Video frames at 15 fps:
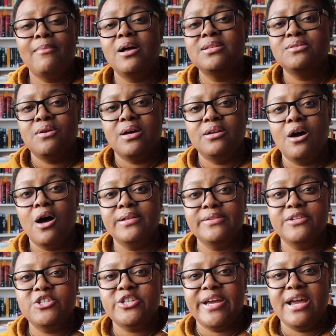also unhauling
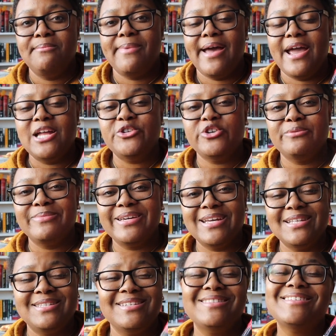The Chain by Adrienne
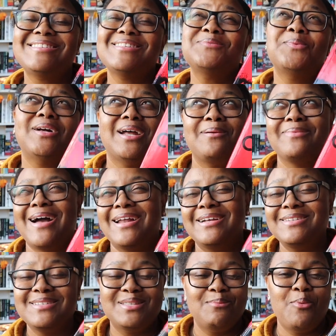McKenzie. This is one I'm kind of
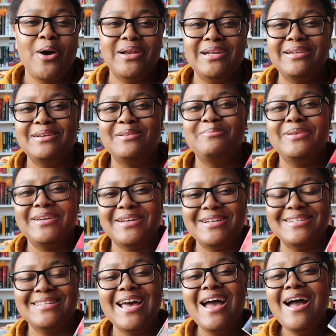disappointed in
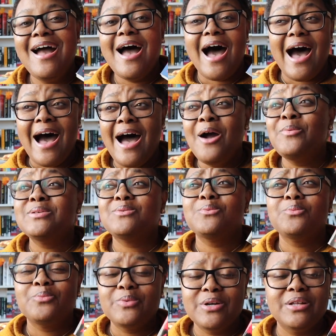because I was
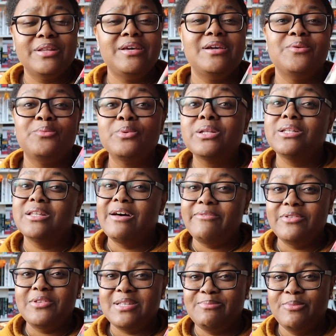really
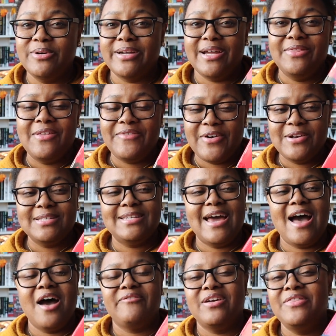loving this book in the first
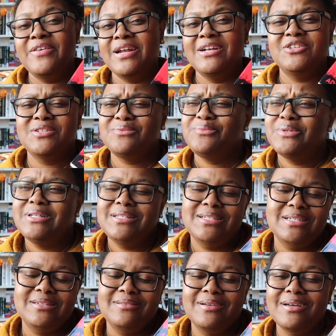half, and then I just really
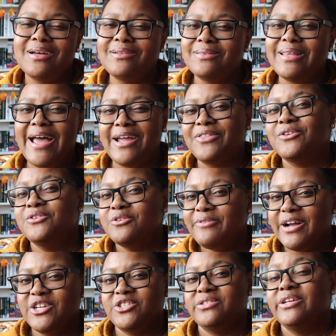didn't like the
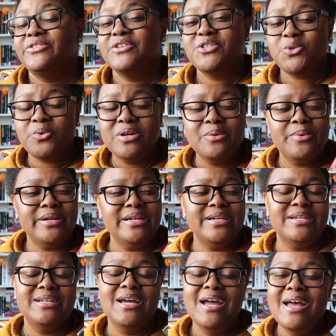direction that the story went
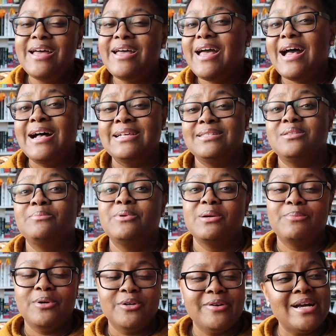in as the book
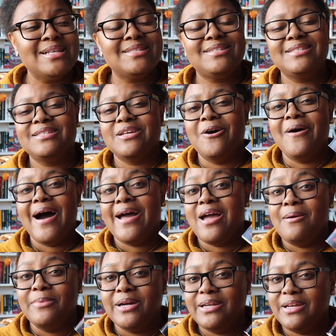progressed, so I
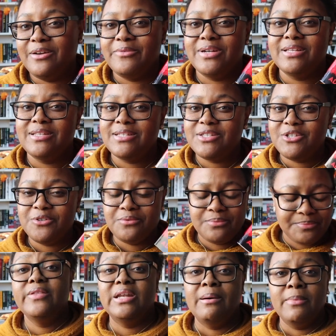am going to get rid of this too.
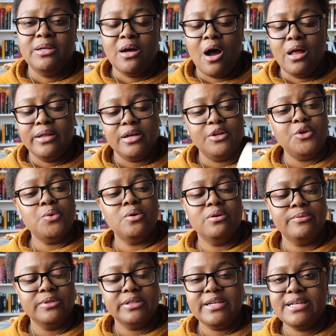Then I'm unhauling a newer
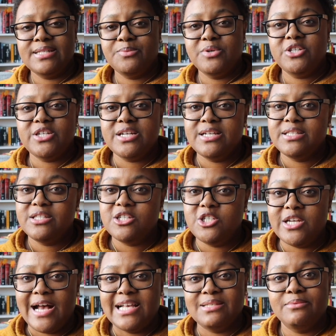release, which is The
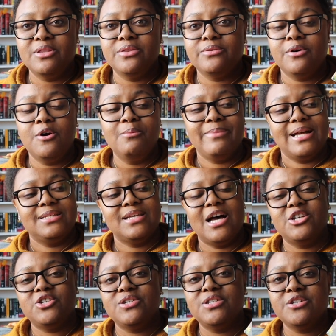Jasmine Throne by
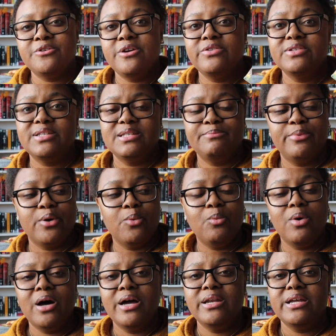Tasha Suri. This is book
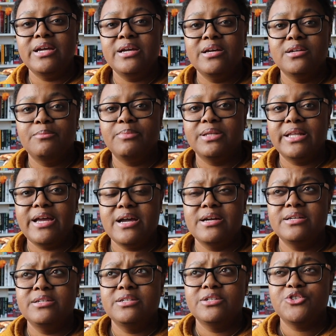1 in a
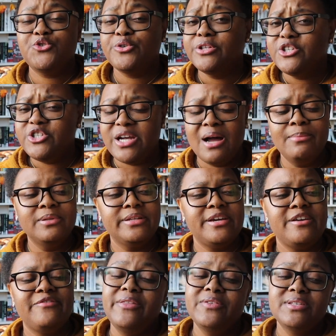planned trilogy, I
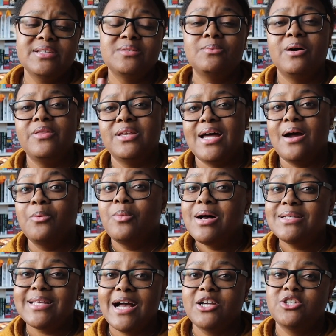believe, and this is one that I
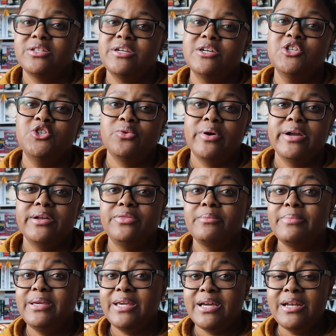was actually enjoying in the
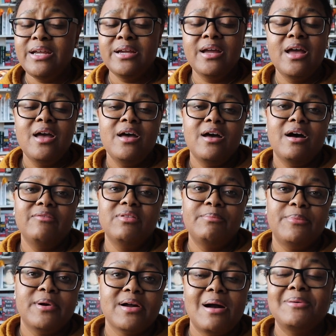beginning of the
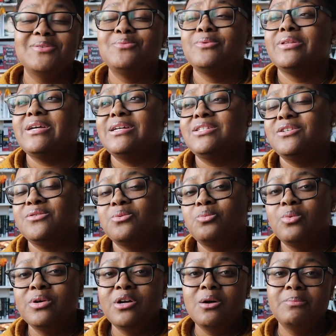book. I was really into the
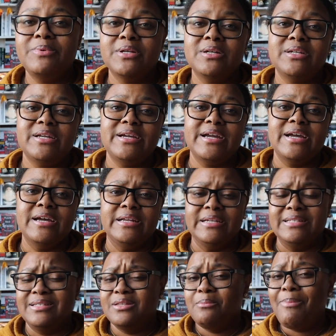world building and
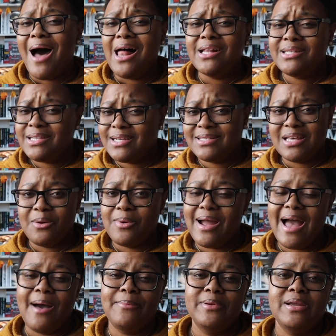into the politics that were
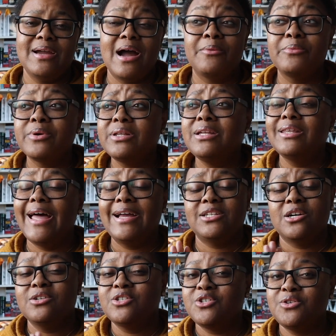happening. I really liked
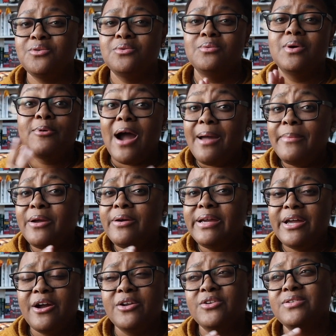our two primary
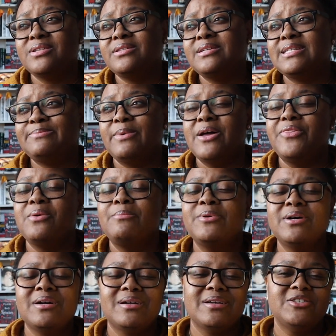characters in this, but the
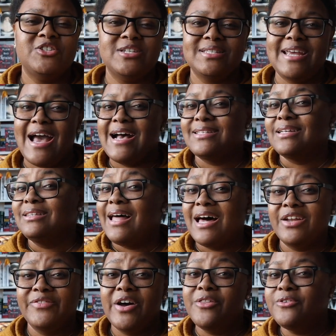book just has a
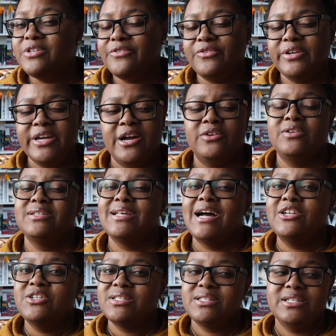lot of other different characters I
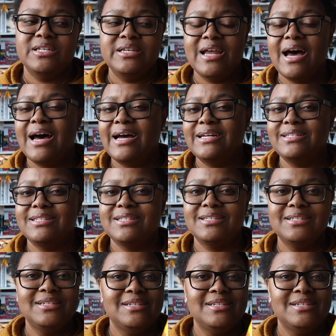just did not